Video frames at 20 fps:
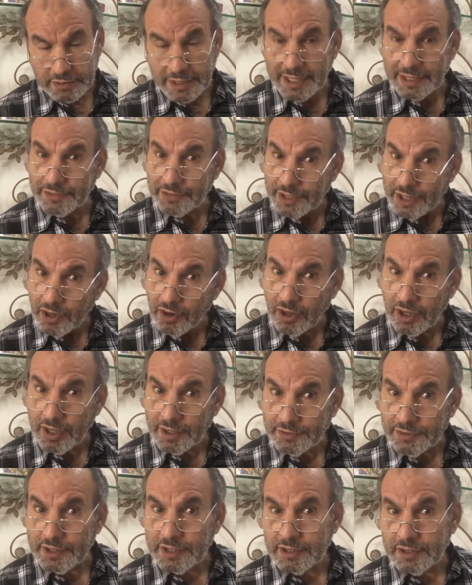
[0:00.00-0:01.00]
yet they're
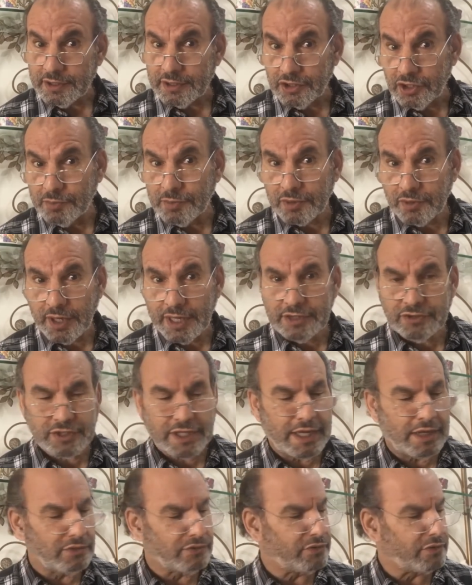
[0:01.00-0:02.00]
on the Human Rights
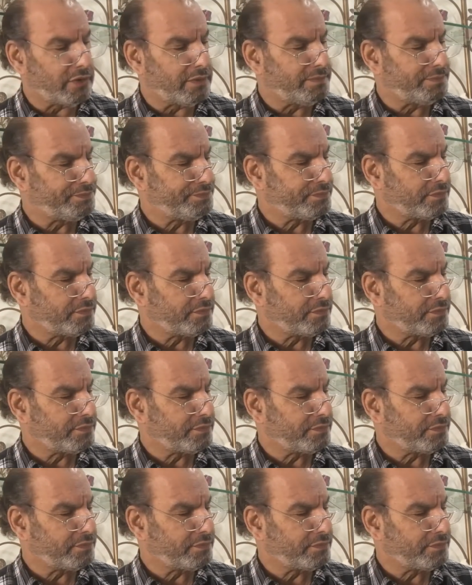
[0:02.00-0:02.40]
Council.